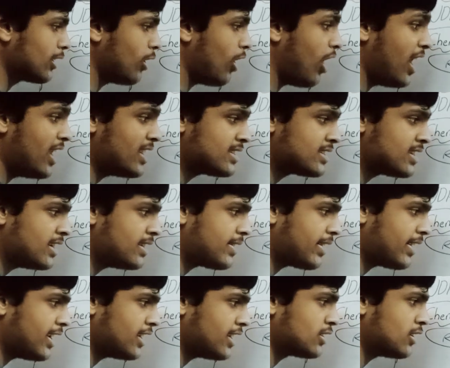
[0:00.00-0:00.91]

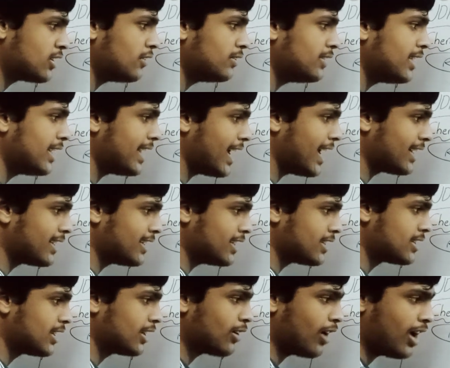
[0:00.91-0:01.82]
concentration of the
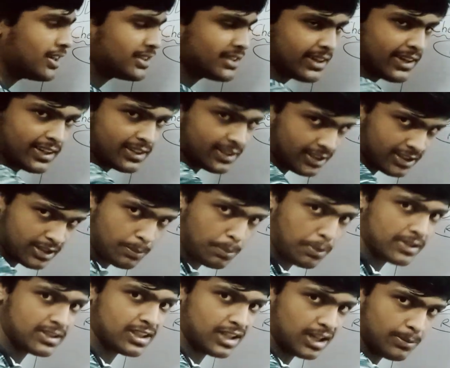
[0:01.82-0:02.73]
reactant. See, concentration is
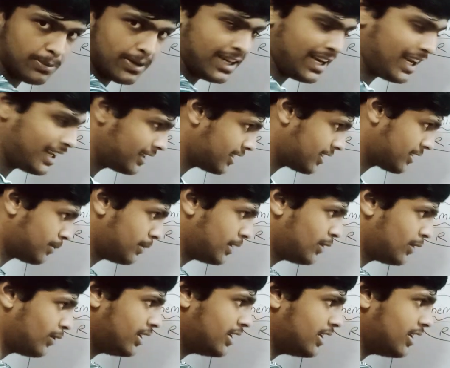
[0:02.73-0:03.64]
represented by like this
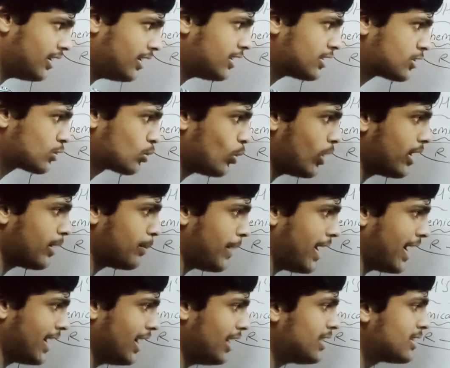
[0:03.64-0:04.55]
between the square
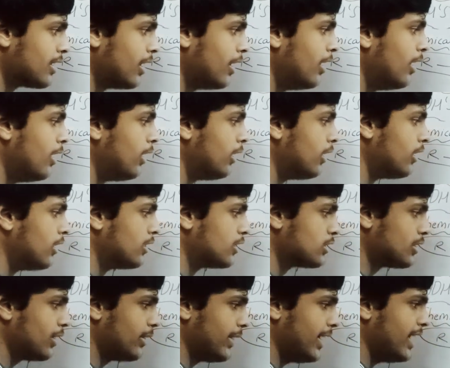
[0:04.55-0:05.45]
brackets.
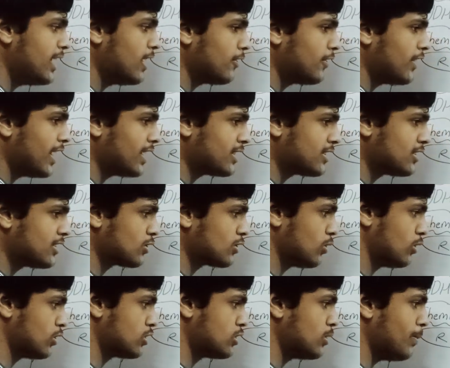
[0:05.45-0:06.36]
So rate of reaction is
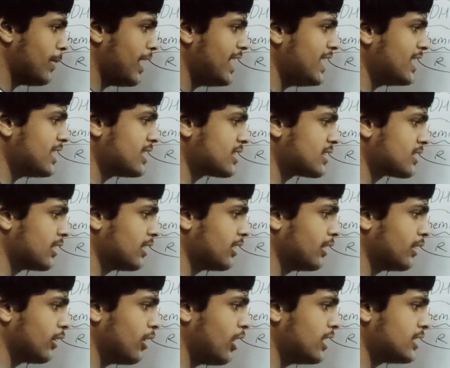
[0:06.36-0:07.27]
equals to minus
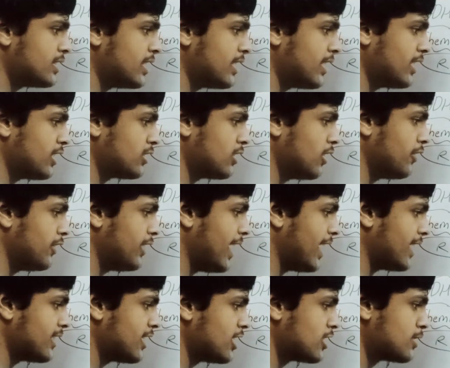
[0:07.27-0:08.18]
concentration of
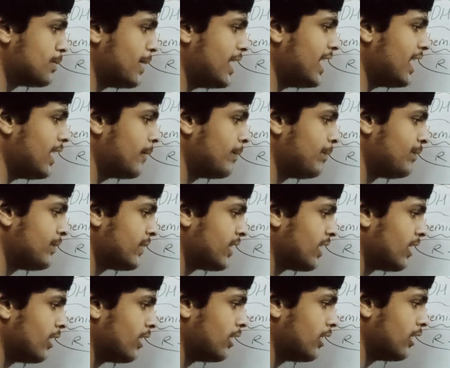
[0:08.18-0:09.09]
reactants by
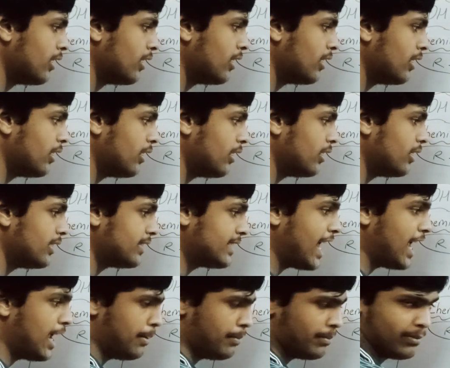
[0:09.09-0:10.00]

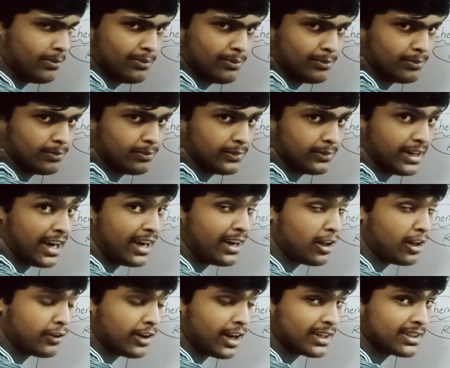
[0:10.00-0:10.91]
time. Rate
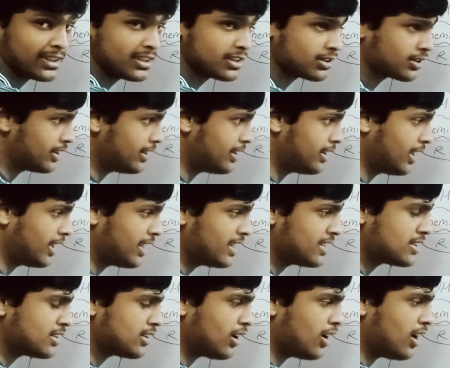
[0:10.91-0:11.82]
of reaction is
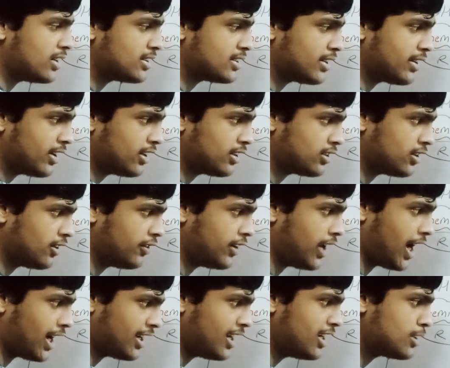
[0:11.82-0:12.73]
decrease in the concentration of
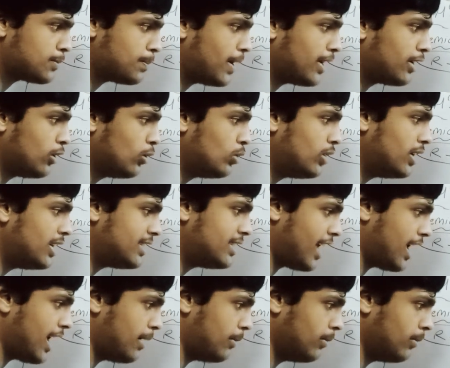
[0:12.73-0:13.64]
reactants per unit
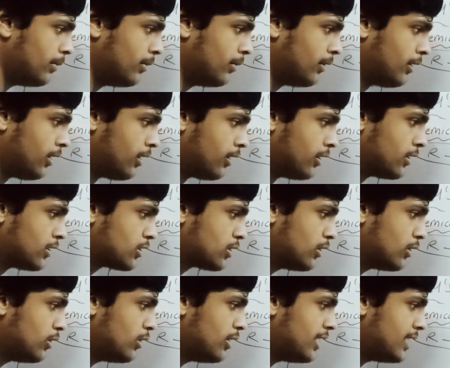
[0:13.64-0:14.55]
time.
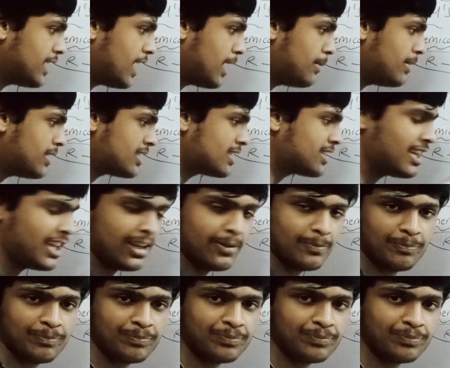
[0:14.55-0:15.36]
So unit time is T.